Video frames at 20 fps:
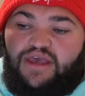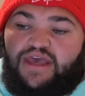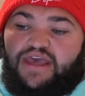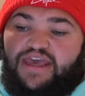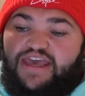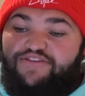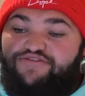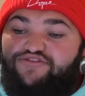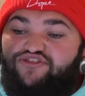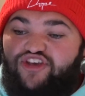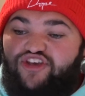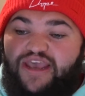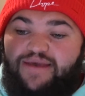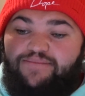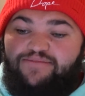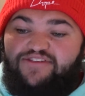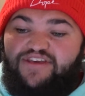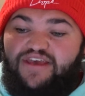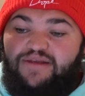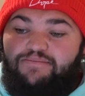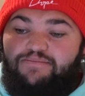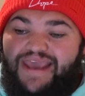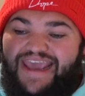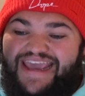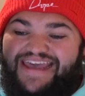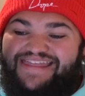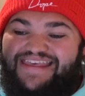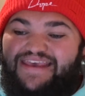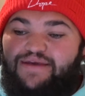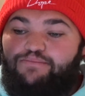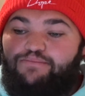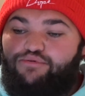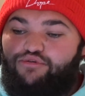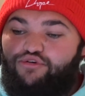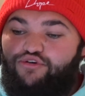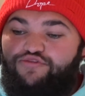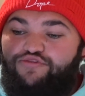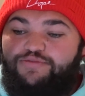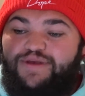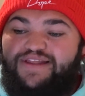If James can make the
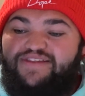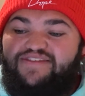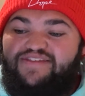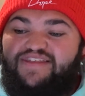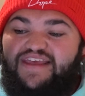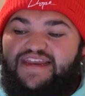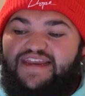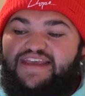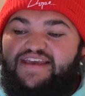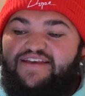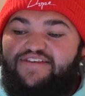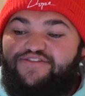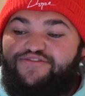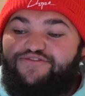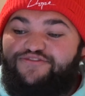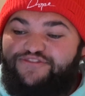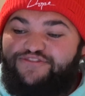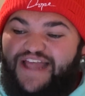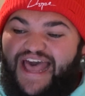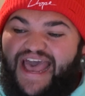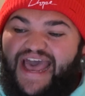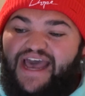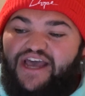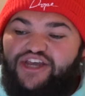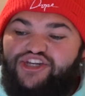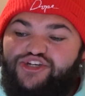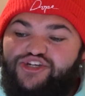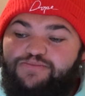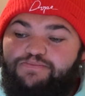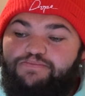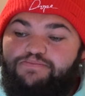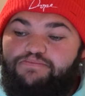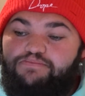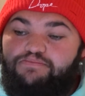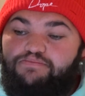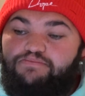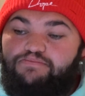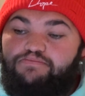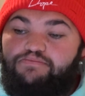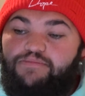improvements that he has flashed
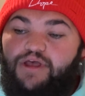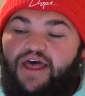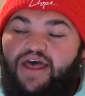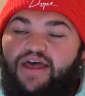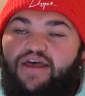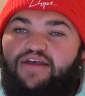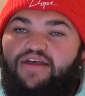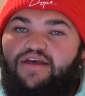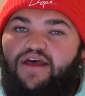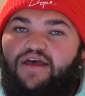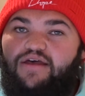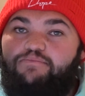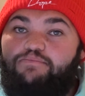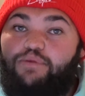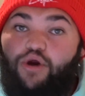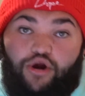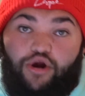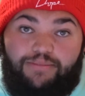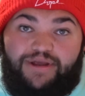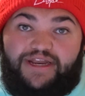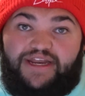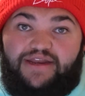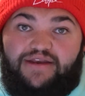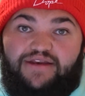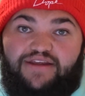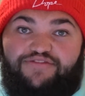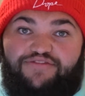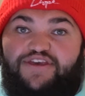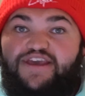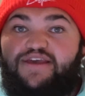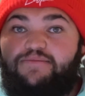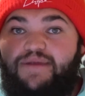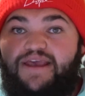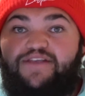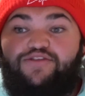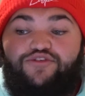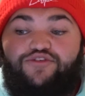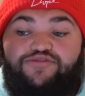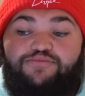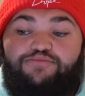permanent, if he can
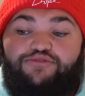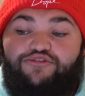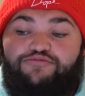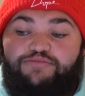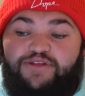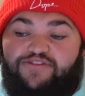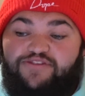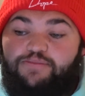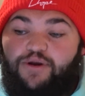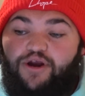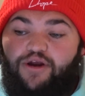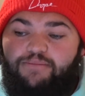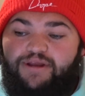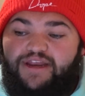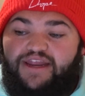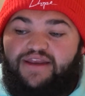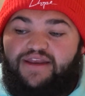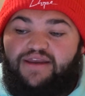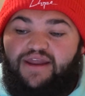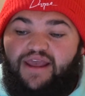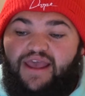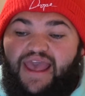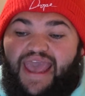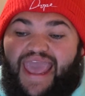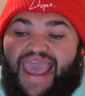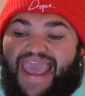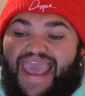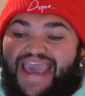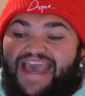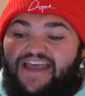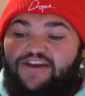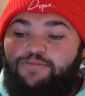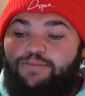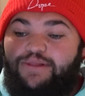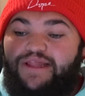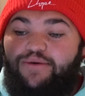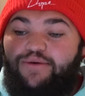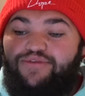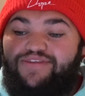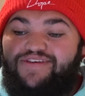make those improvements permanent and
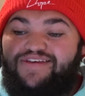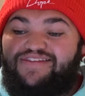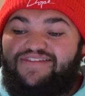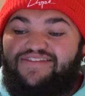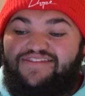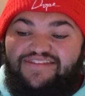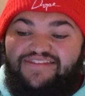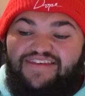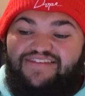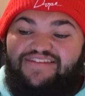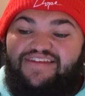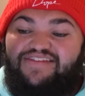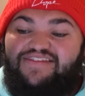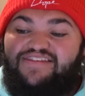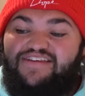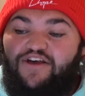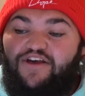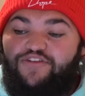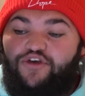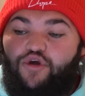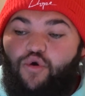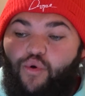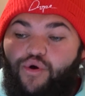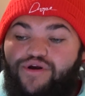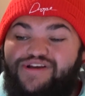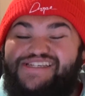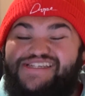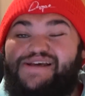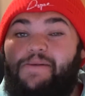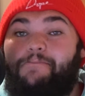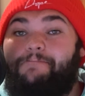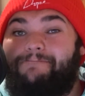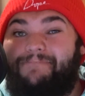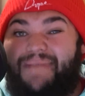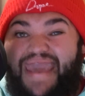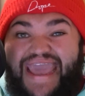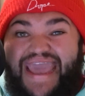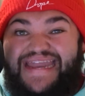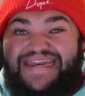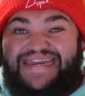play with consistency on the court,
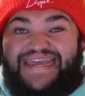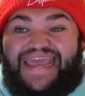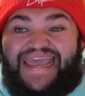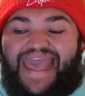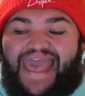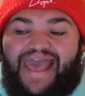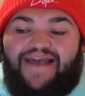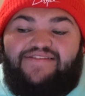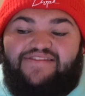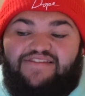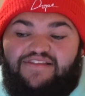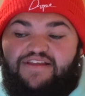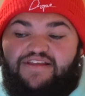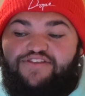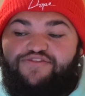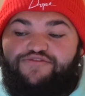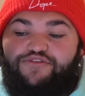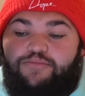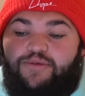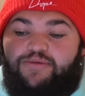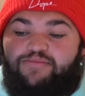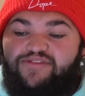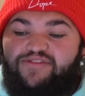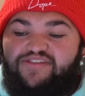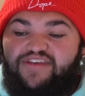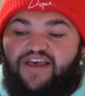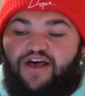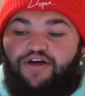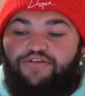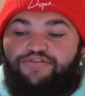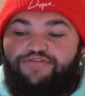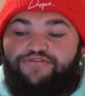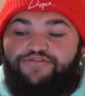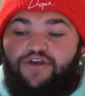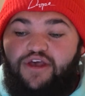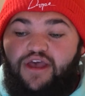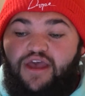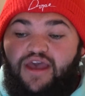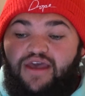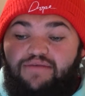demanding excellence from himself,
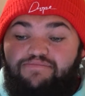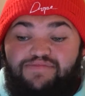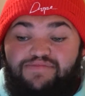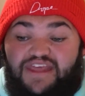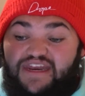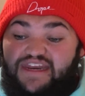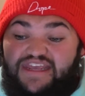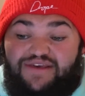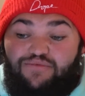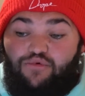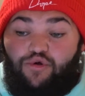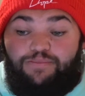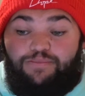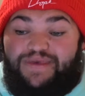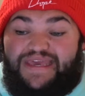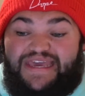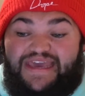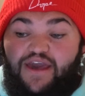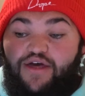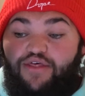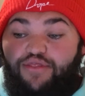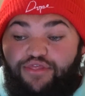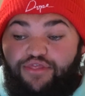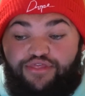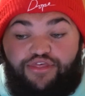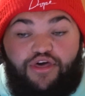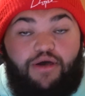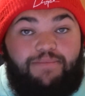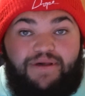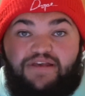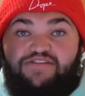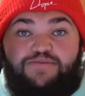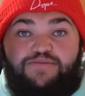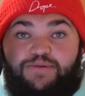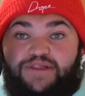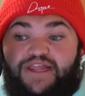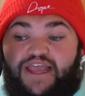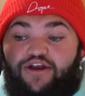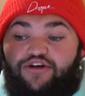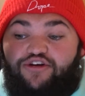then he will be the best
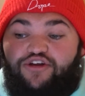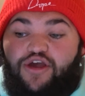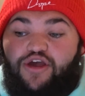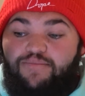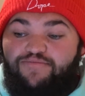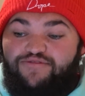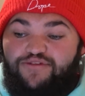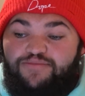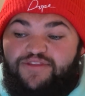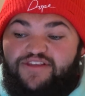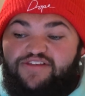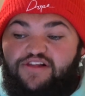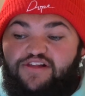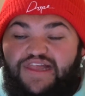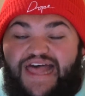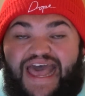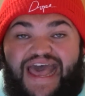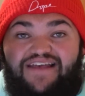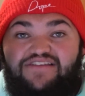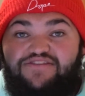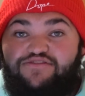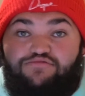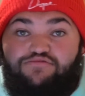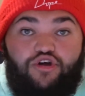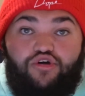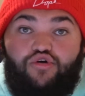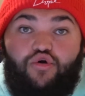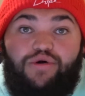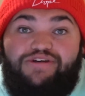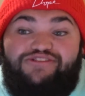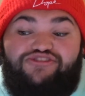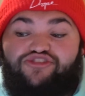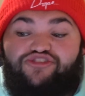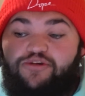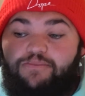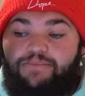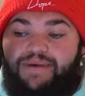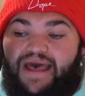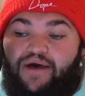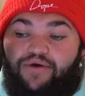player to come from this class, no question
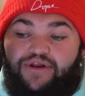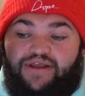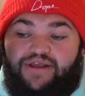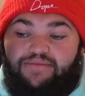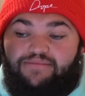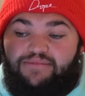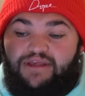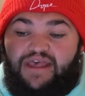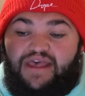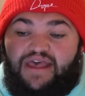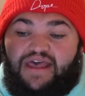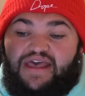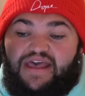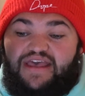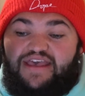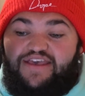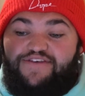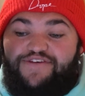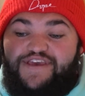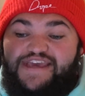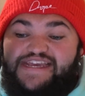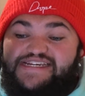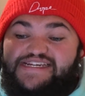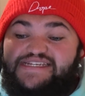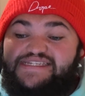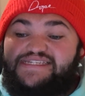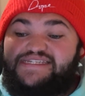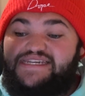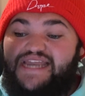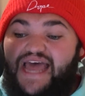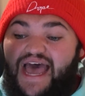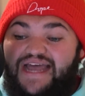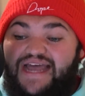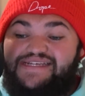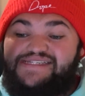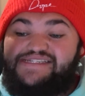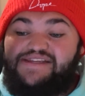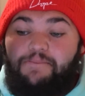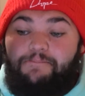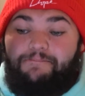about it. If he does
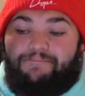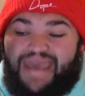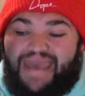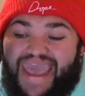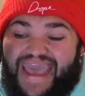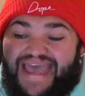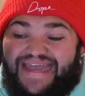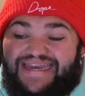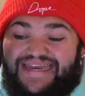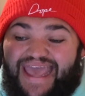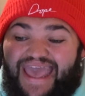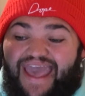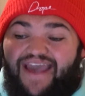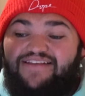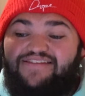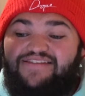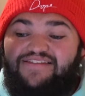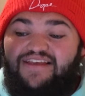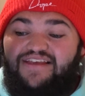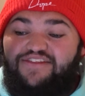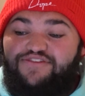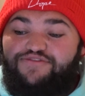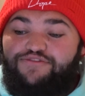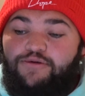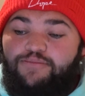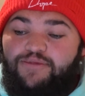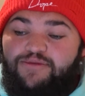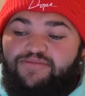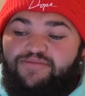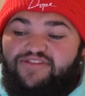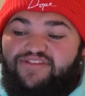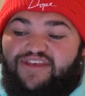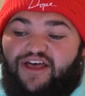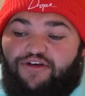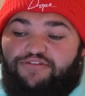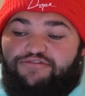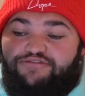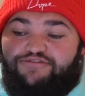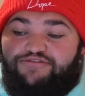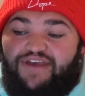not demand excellence from
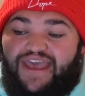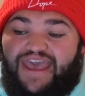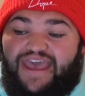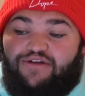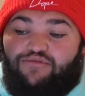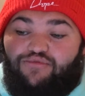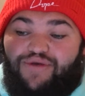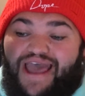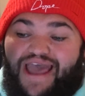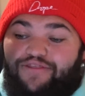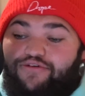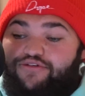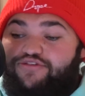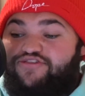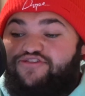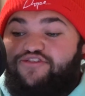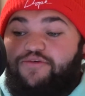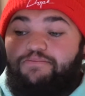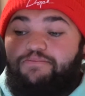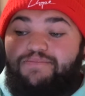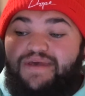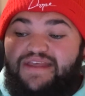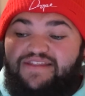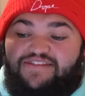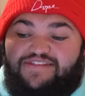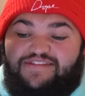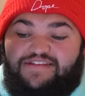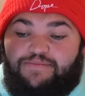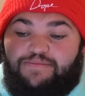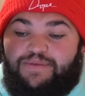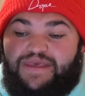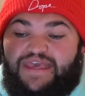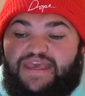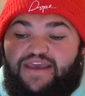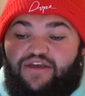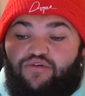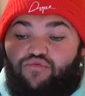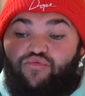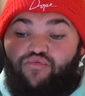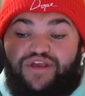himself and rather submits to
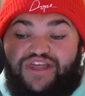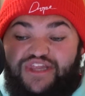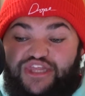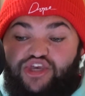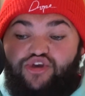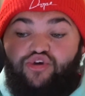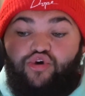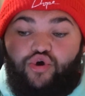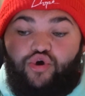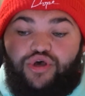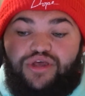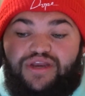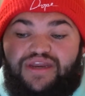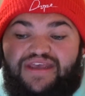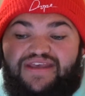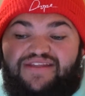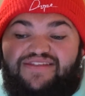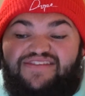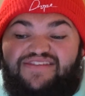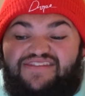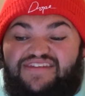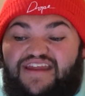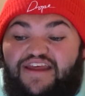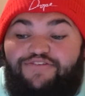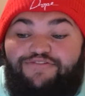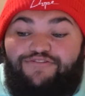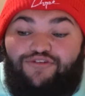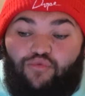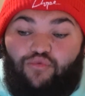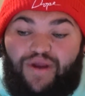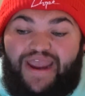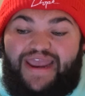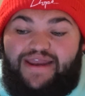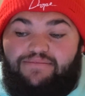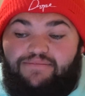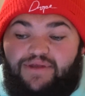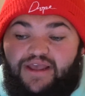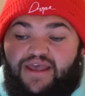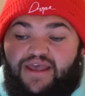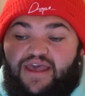being really good instead of great,
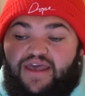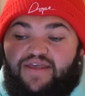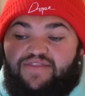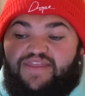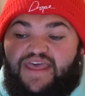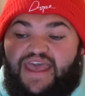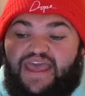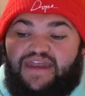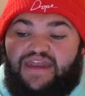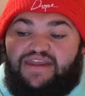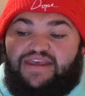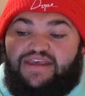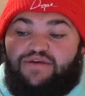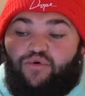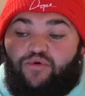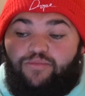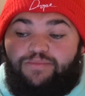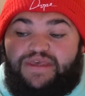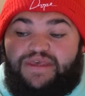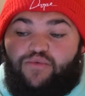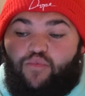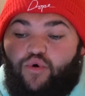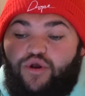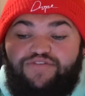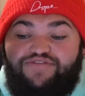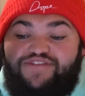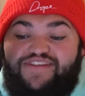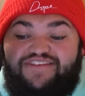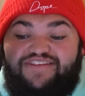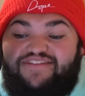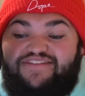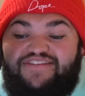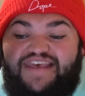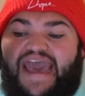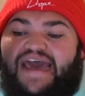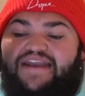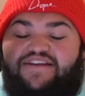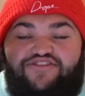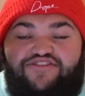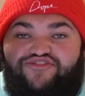then he will be one of the
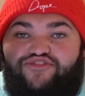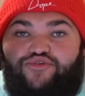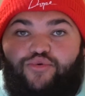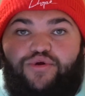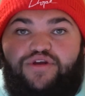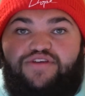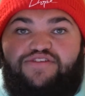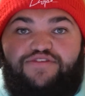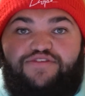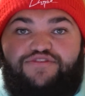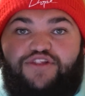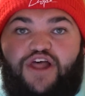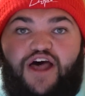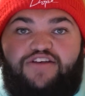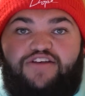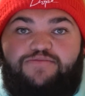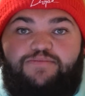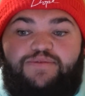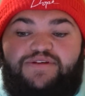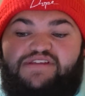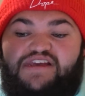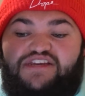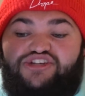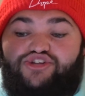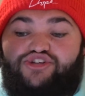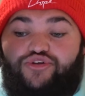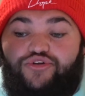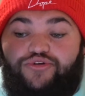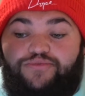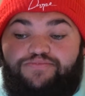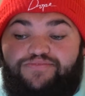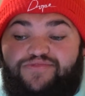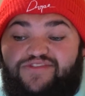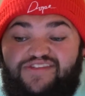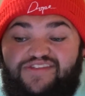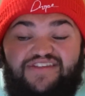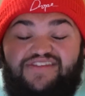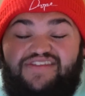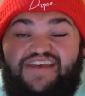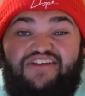saddest stories of lost potential
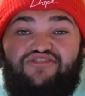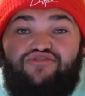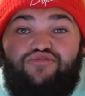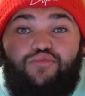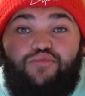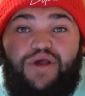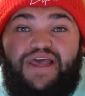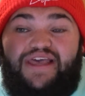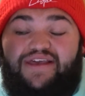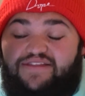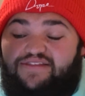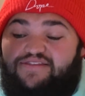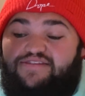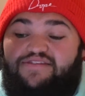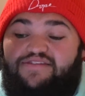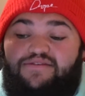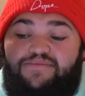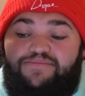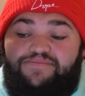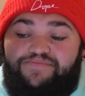since Andrew Wiggins.